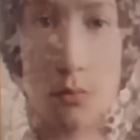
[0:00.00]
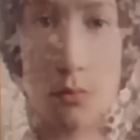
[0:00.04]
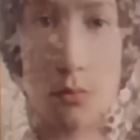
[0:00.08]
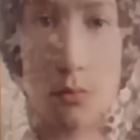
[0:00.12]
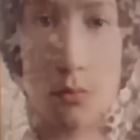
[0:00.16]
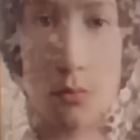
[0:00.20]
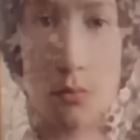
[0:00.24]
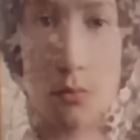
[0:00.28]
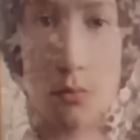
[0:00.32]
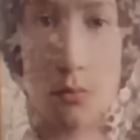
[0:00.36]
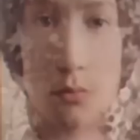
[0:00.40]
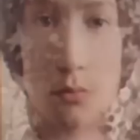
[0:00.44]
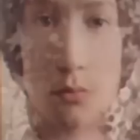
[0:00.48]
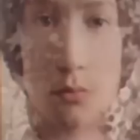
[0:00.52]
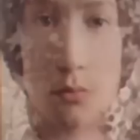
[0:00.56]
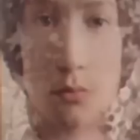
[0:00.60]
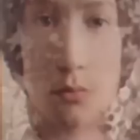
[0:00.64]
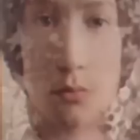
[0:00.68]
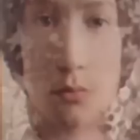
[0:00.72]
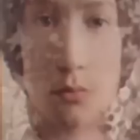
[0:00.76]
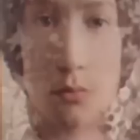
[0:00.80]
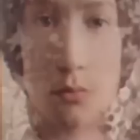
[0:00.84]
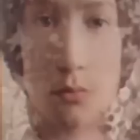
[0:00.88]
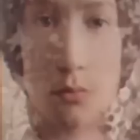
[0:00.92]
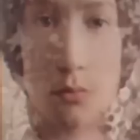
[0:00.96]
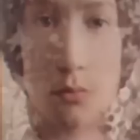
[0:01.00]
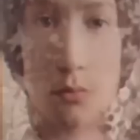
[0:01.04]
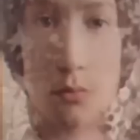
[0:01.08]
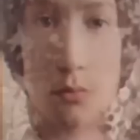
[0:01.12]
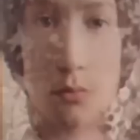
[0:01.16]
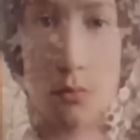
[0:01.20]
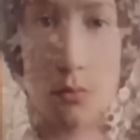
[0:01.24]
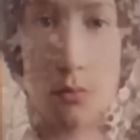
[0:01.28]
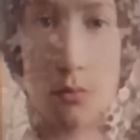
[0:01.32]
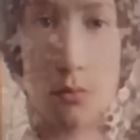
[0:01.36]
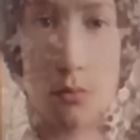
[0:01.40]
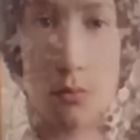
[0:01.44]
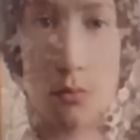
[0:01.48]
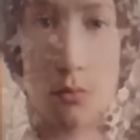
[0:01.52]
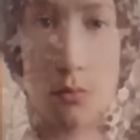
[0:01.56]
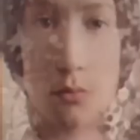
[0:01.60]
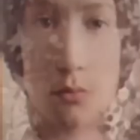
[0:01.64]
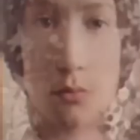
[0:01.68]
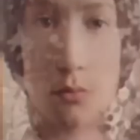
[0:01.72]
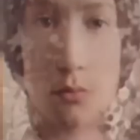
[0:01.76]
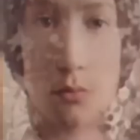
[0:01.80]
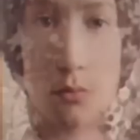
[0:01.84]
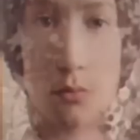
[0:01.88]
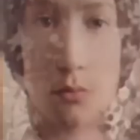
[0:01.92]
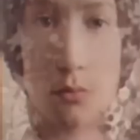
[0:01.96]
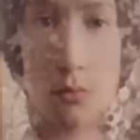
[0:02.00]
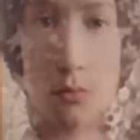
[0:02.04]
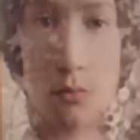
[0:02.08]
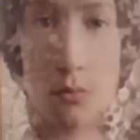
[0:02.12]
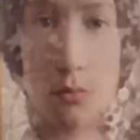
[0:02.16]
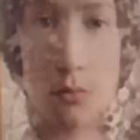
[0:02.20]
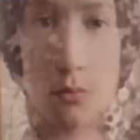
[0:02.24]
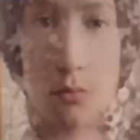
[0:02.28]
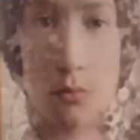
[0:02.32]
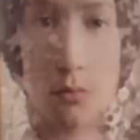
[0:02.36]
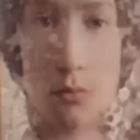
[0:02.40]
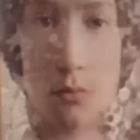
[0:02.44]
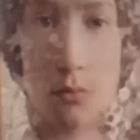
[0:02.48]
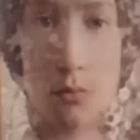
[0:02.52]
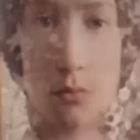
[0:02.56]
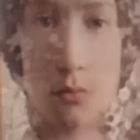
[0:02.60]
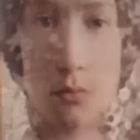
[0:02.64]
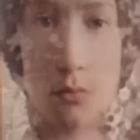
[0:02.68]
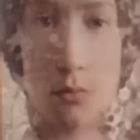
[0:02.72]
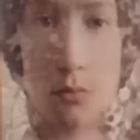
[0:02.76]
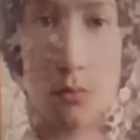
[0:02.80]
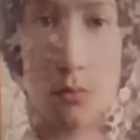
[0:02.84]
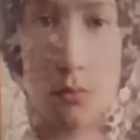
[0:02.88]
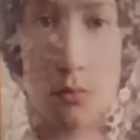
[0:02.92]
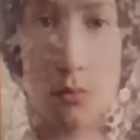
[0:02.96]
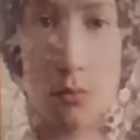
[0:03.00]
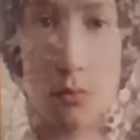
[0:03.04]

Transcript: (silent)